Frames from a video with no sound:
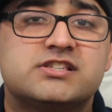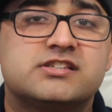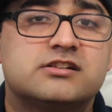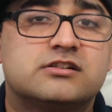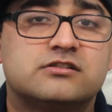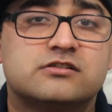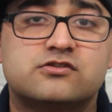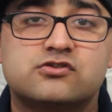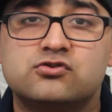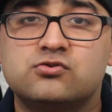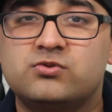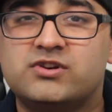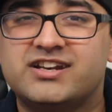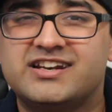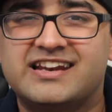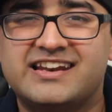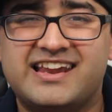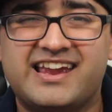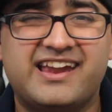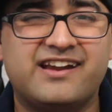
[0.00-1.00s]
single
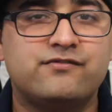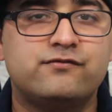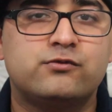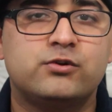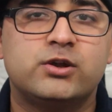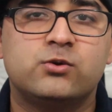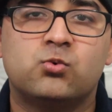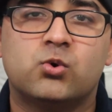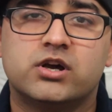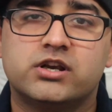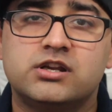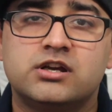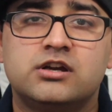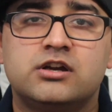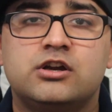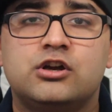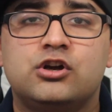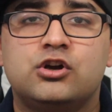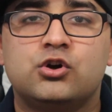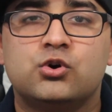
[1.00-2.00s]
student and everyone
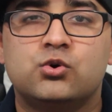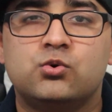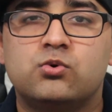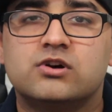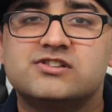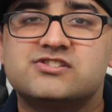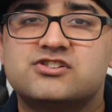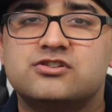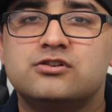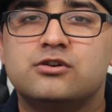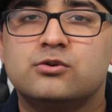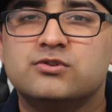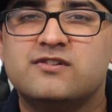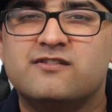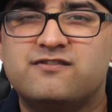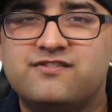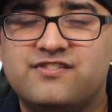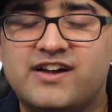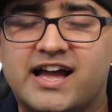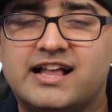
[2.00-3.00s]
who wants to know
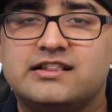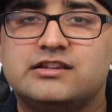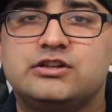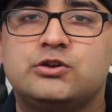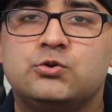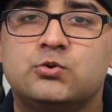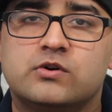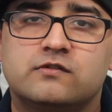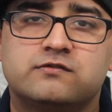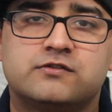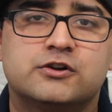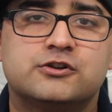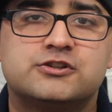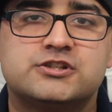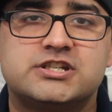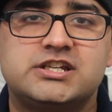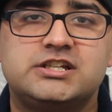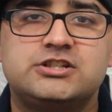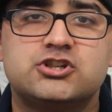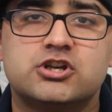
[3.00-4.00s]
the value of
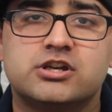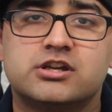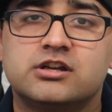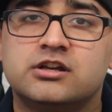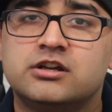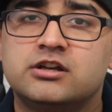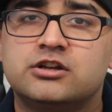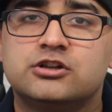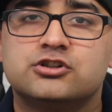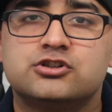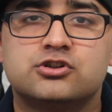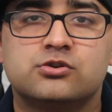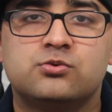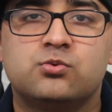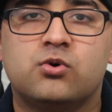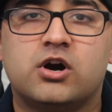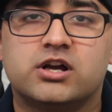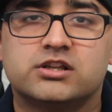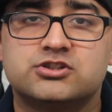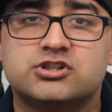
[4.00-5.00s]
good teaching
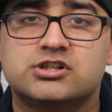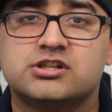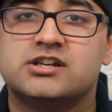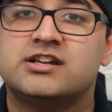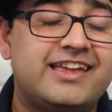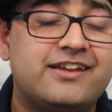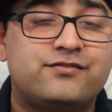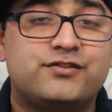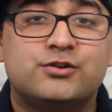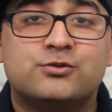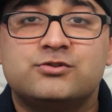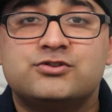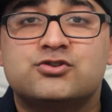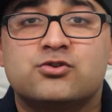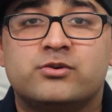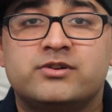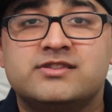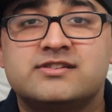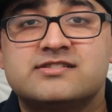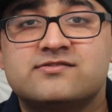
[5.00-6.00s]
should watch. If you
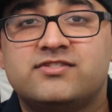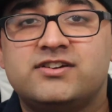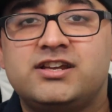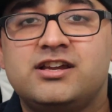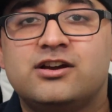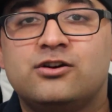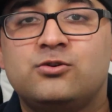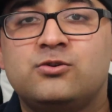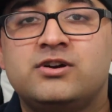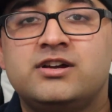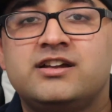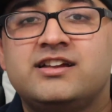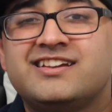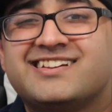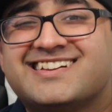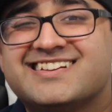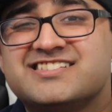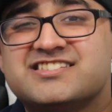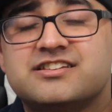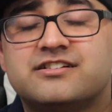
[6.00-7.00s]
enjoyed this video,
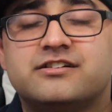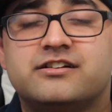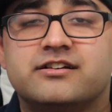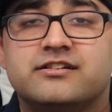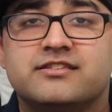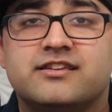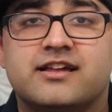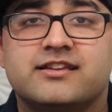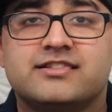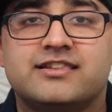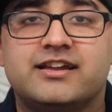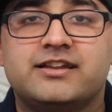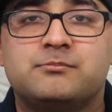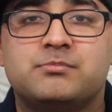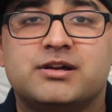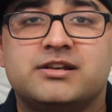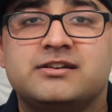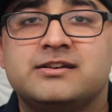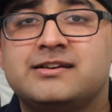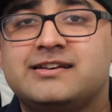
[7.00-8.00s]
consider hitting that like
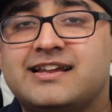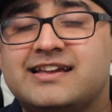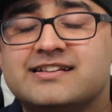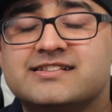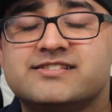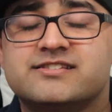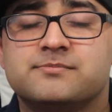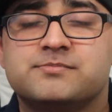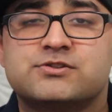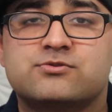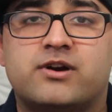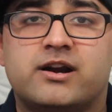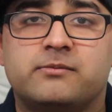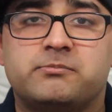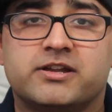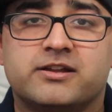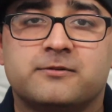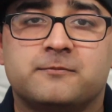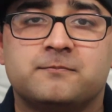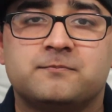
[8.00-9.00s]
button and
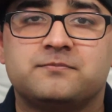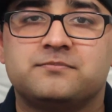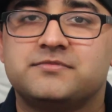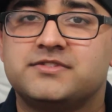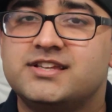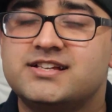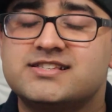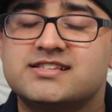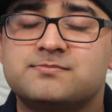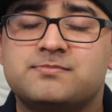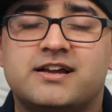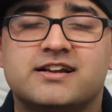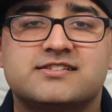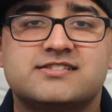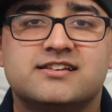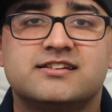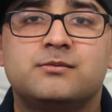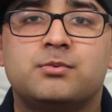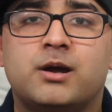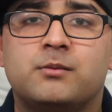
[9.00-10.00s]
subscribing. This is
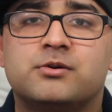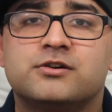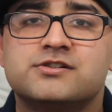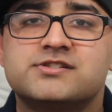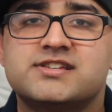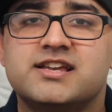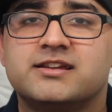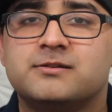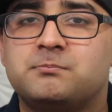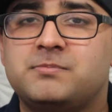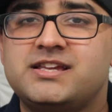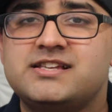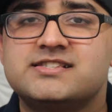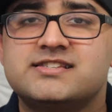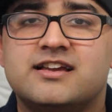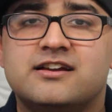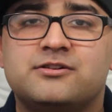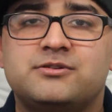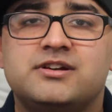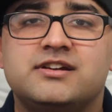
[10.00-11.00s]
Paxani Pepper saying
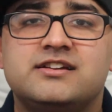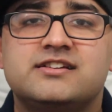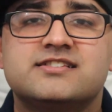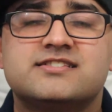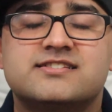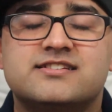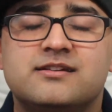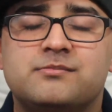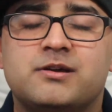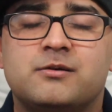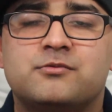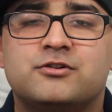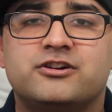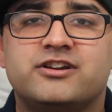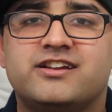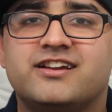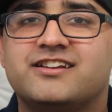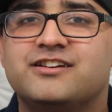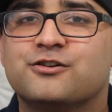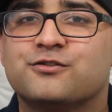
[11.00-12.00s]
peace out, stay
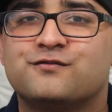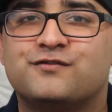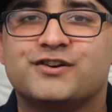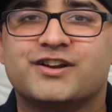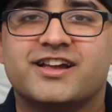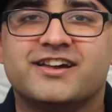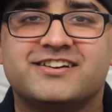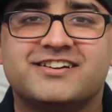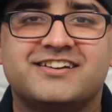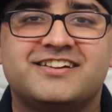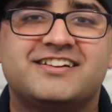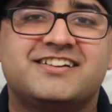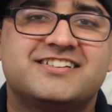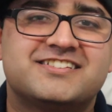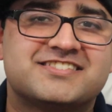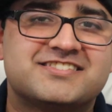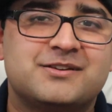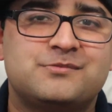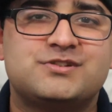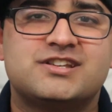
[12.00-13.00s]
peppery, and don't forget,
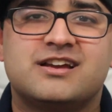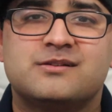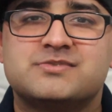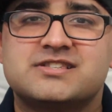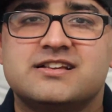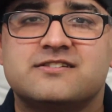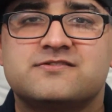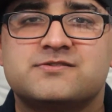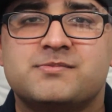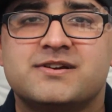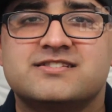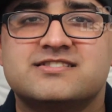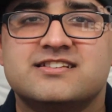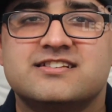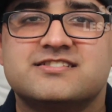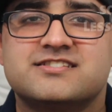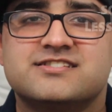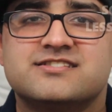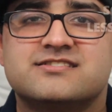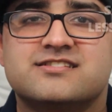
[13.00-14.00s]
sometimes life's best
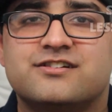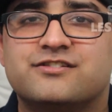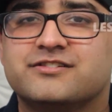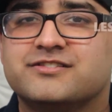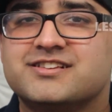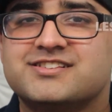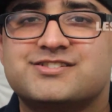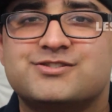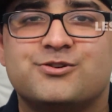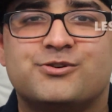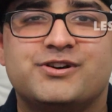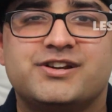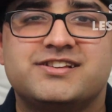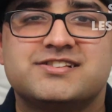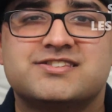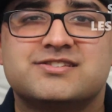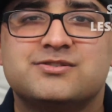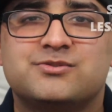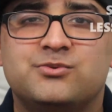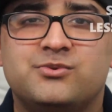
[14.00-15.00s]
lessons are in the
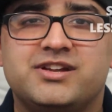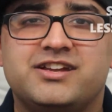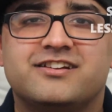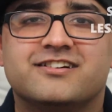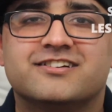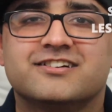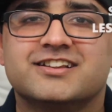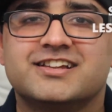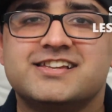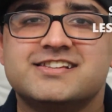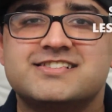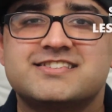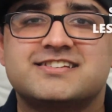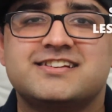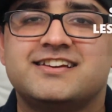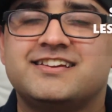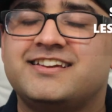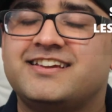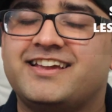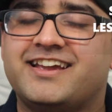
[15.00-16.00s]
stories we hear
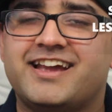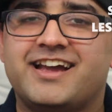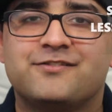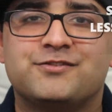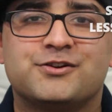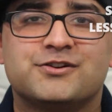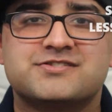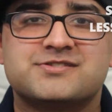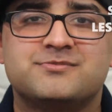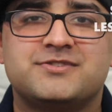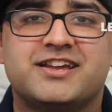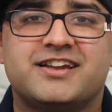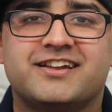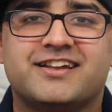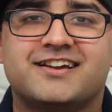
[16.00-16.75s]
least. Have an awesome day,